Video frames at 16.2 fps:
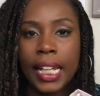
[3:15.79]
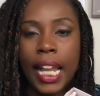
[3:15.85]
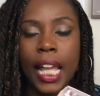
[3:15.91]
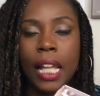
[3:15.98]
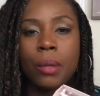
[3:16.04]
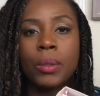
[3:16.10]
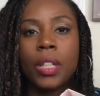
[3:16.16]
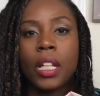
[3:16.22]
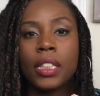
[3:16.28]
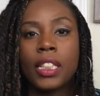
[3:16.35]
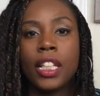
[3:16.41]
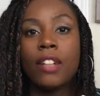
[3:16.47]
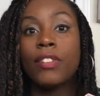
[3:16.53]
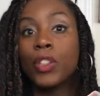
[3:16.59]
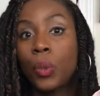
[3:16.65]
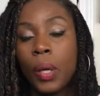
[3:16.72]
and it was on
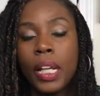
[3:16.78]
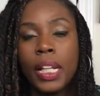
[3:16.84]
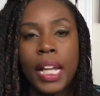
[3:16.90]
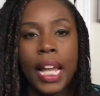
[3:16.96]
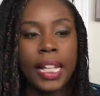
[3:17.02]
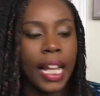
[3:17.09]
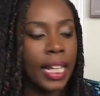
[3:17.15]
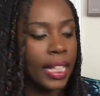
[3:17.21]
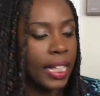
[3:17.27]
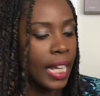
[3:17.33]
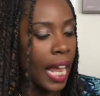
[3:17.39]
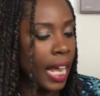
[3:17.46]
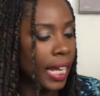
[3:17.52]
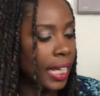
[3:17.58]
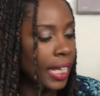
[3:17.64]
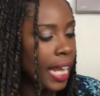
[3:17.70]
sale for twenty-nine
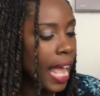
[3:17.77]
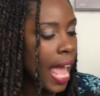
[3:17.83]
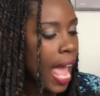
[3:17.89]
ninety-nine.